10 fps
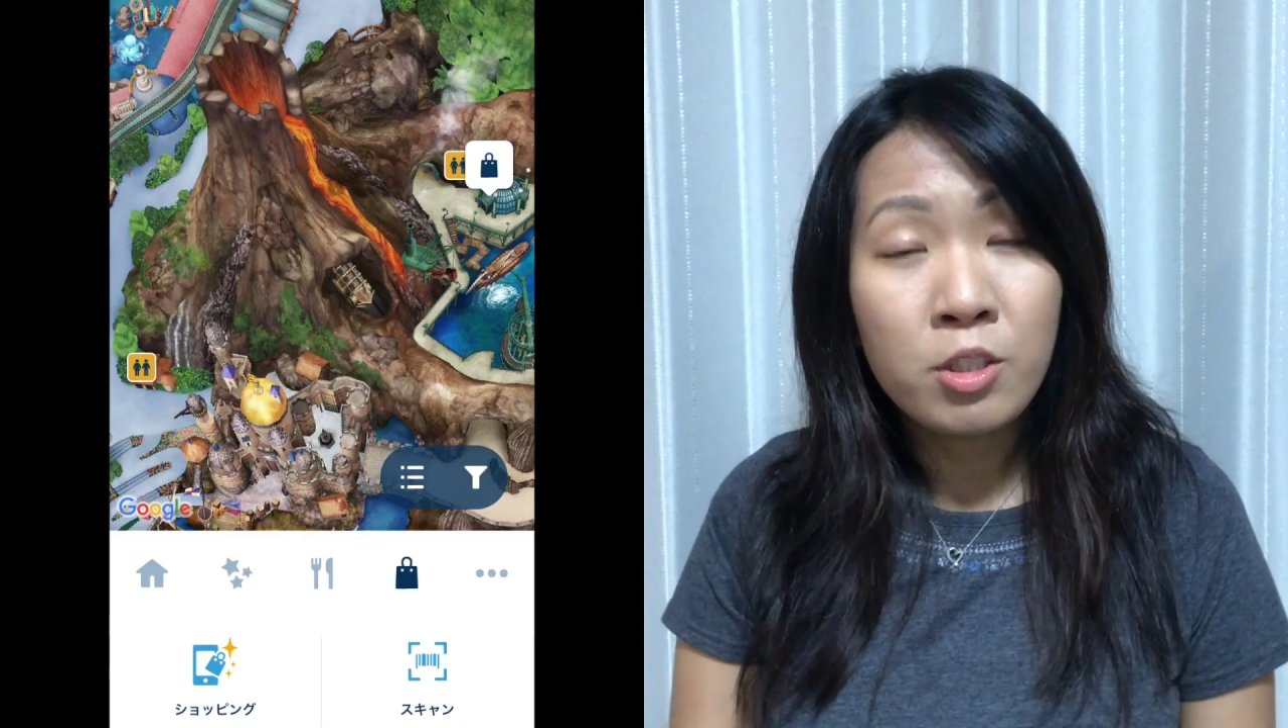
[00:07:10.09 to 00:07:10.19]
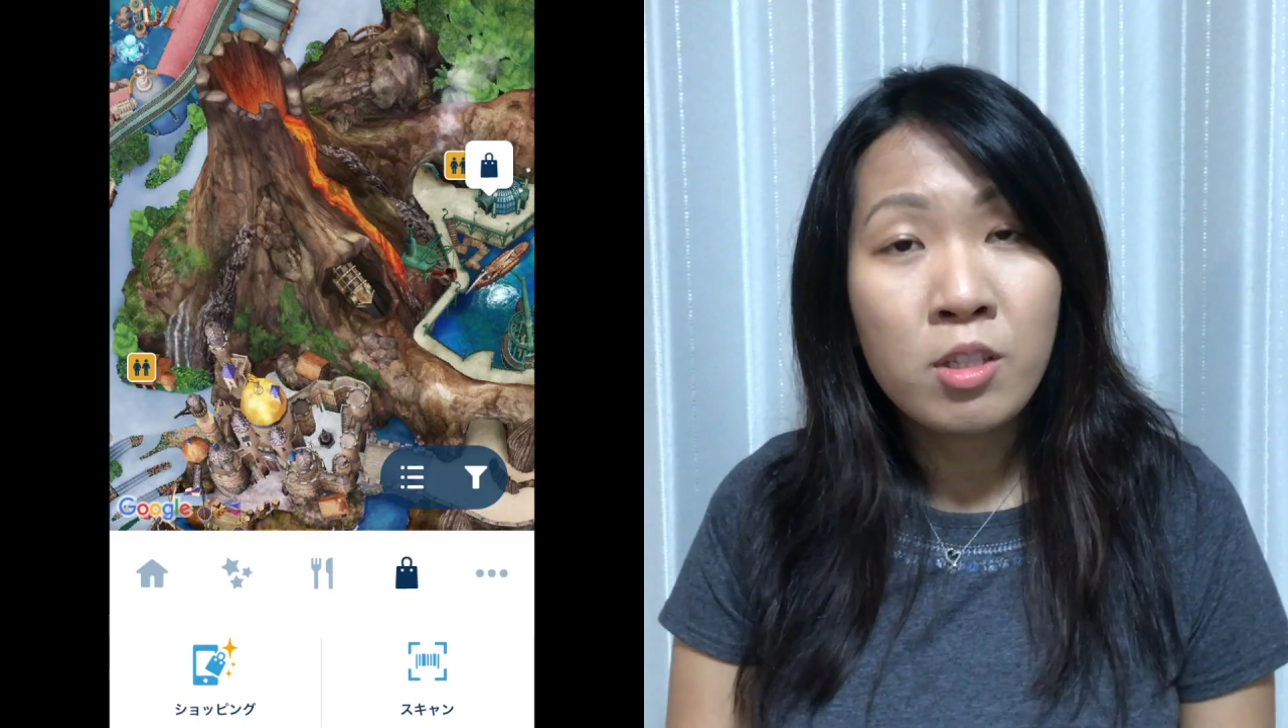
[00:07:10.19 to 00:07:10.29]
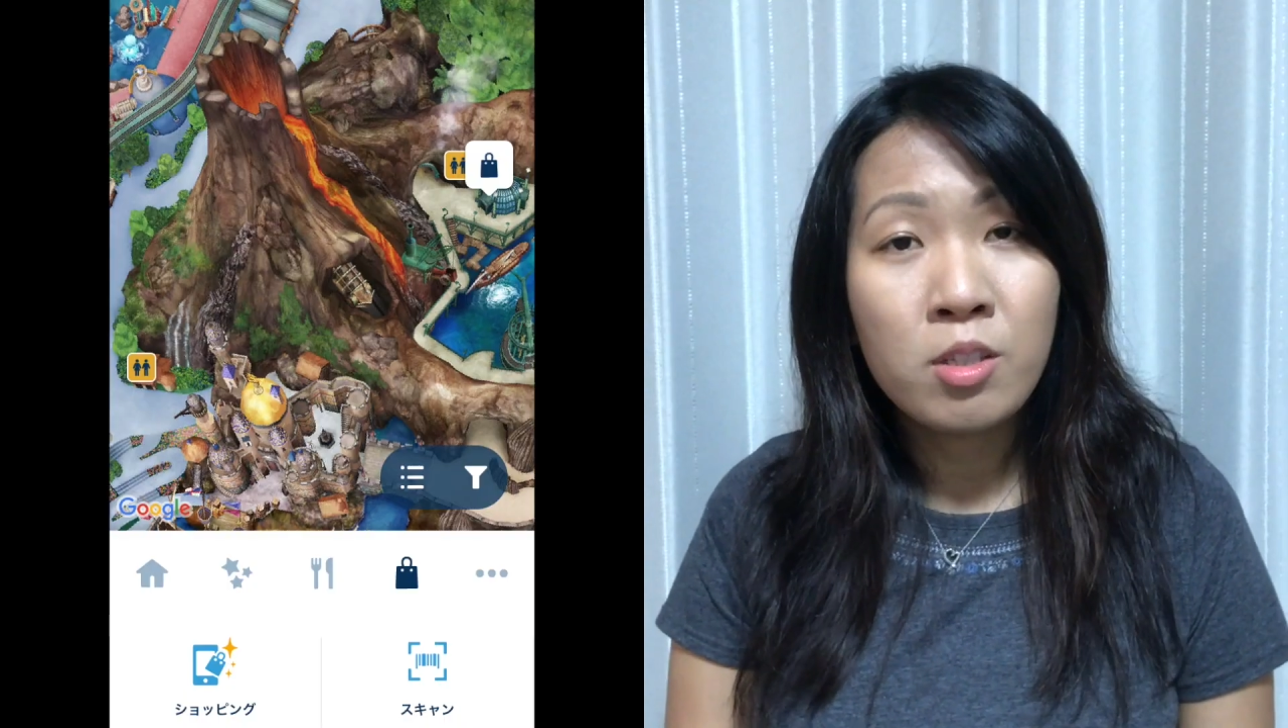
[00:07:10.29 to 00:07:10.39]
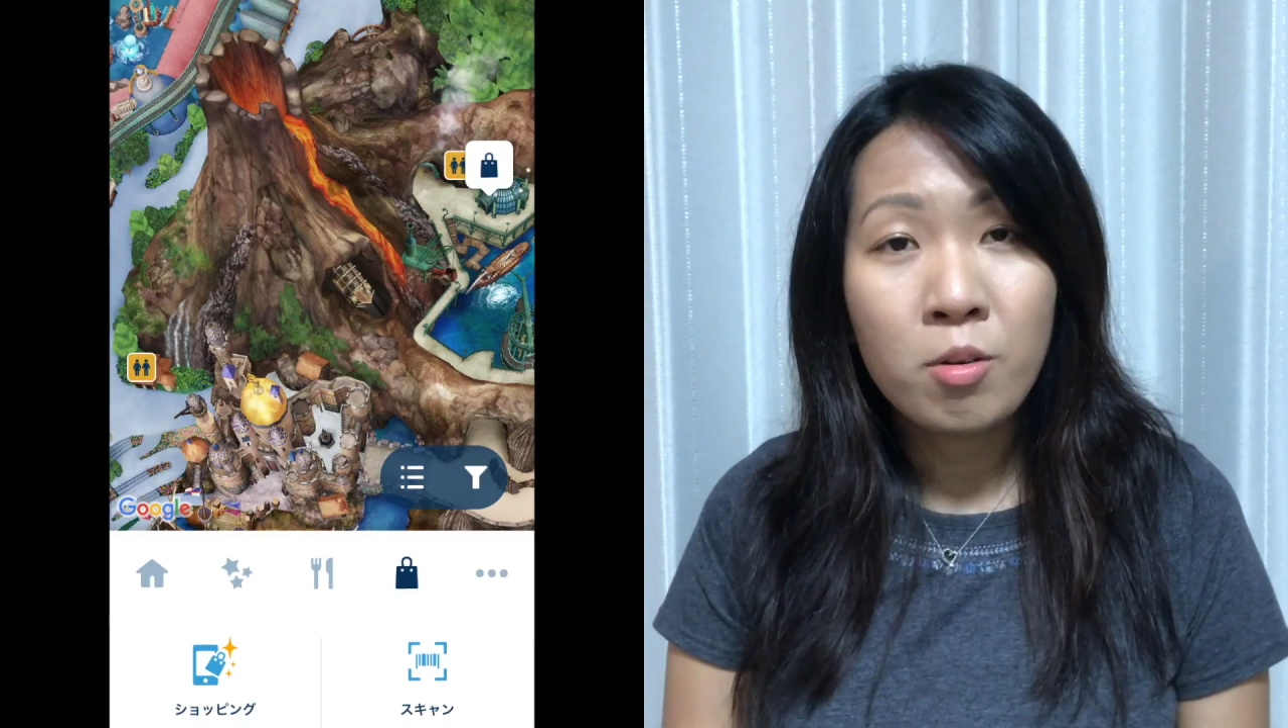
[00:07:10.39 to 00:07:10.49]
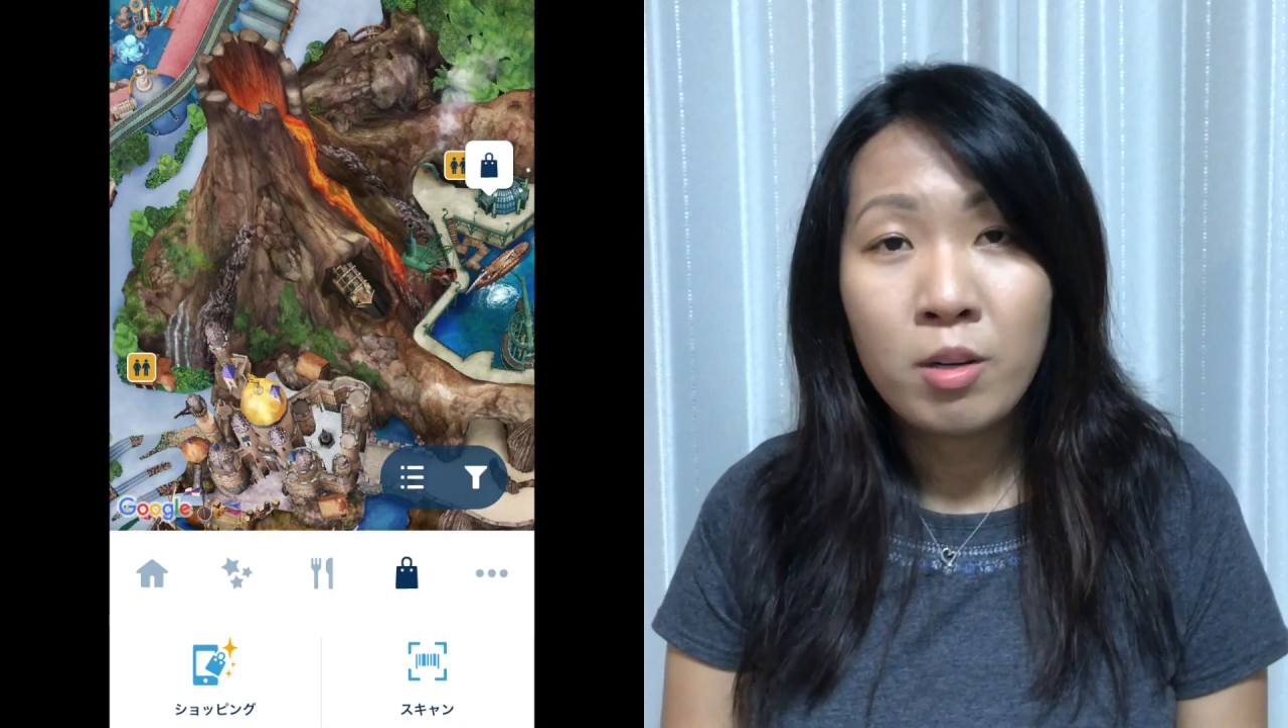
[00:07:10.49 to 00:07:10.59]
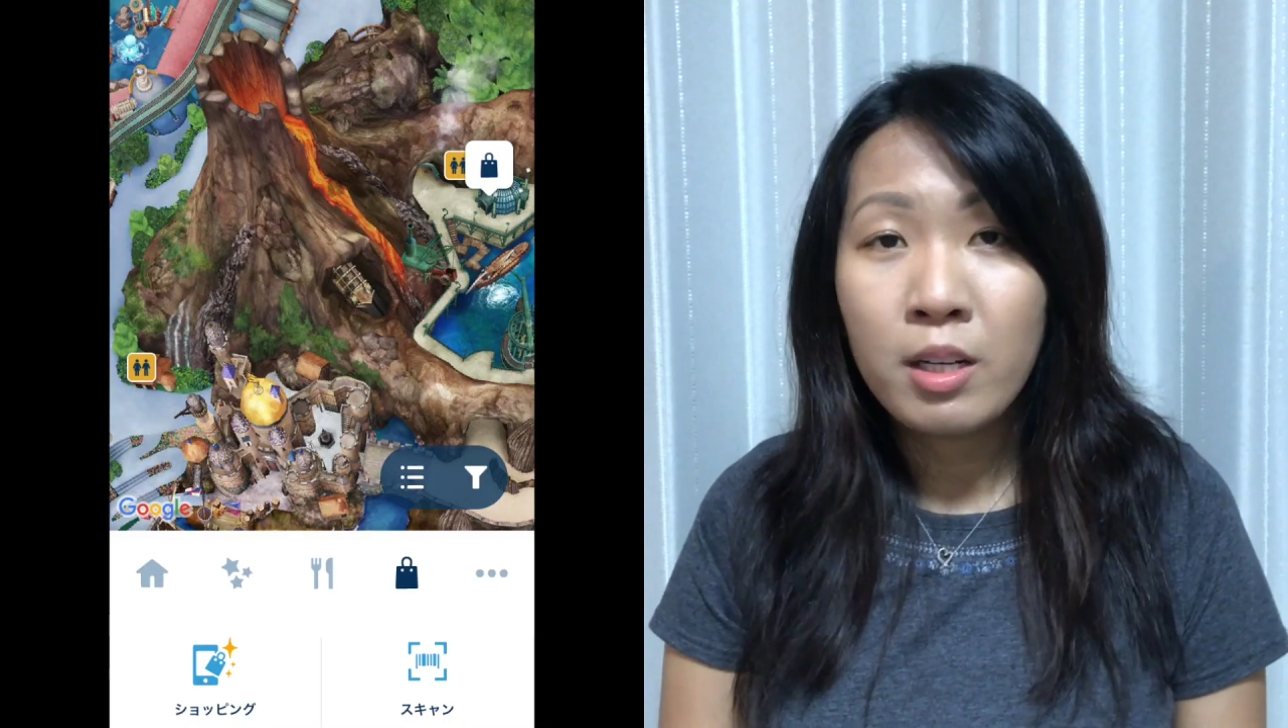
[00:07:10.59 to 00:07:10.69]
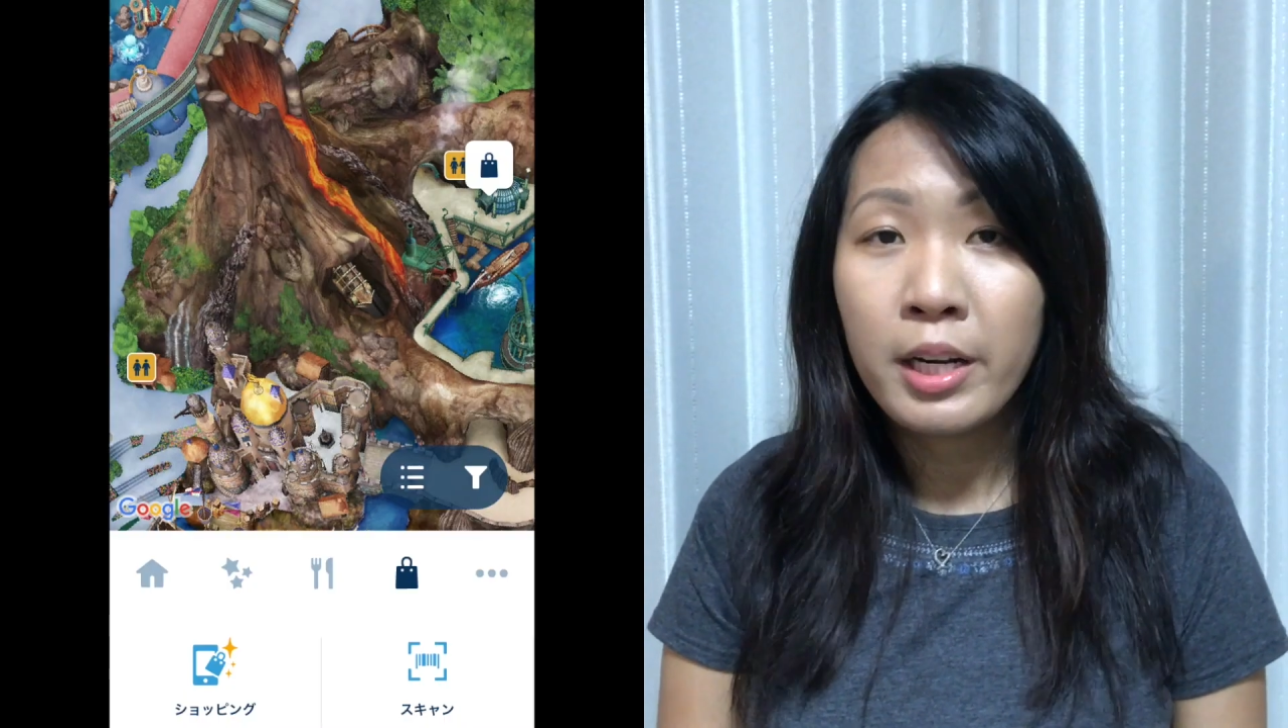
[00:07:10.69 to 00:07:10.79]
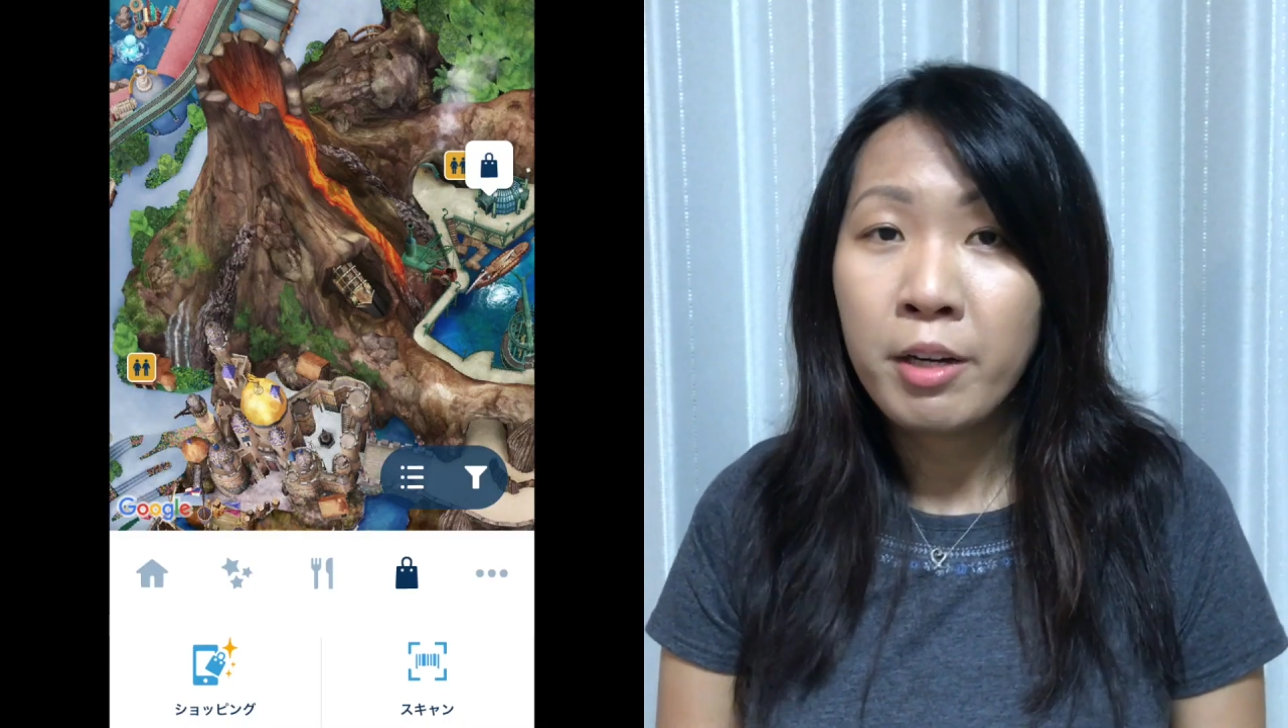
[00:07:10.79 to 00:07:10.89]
which store